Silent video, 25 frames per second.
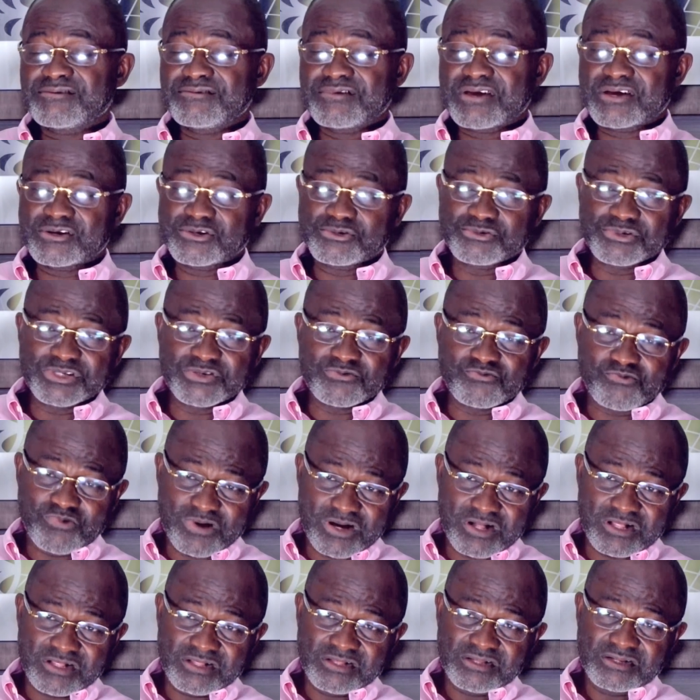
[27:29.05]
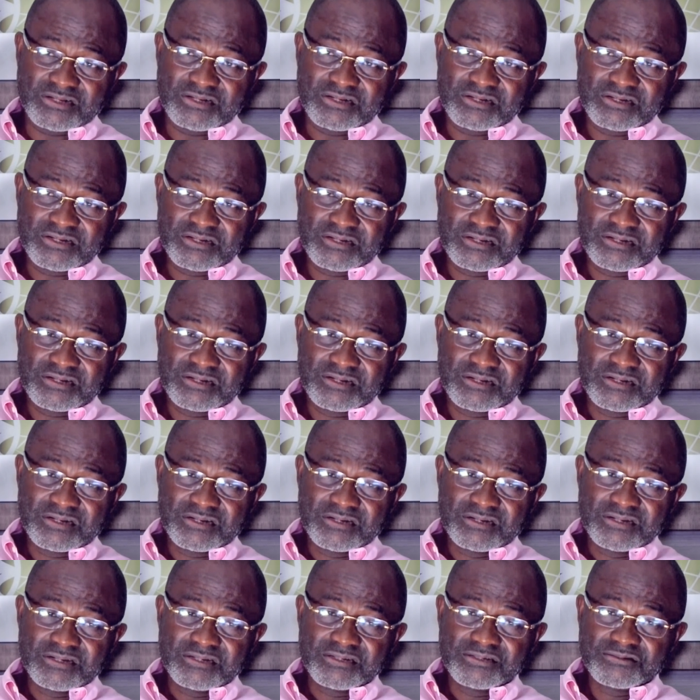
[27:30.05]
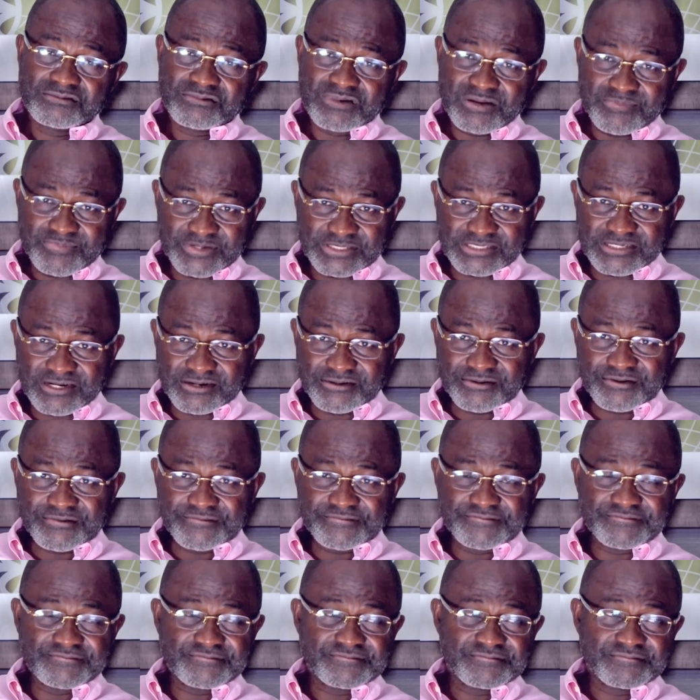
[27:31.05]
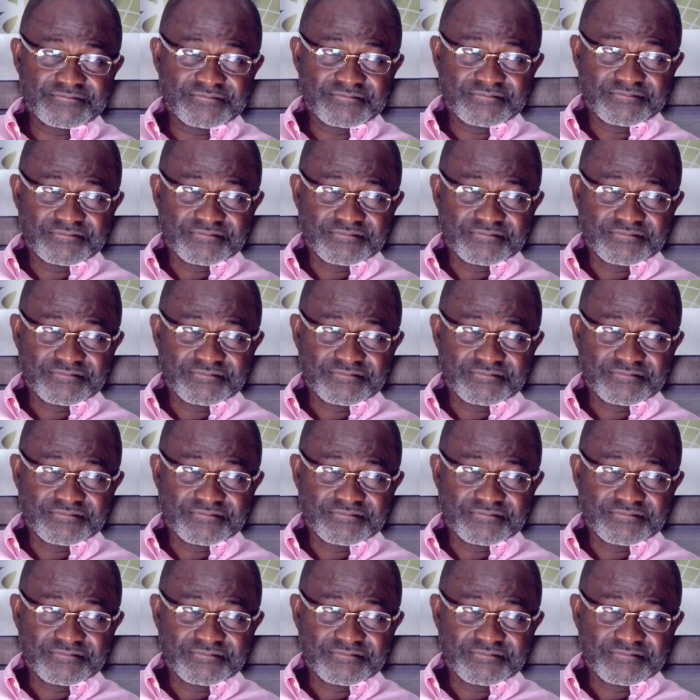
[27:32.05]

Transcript: and we are doing well, you are better off.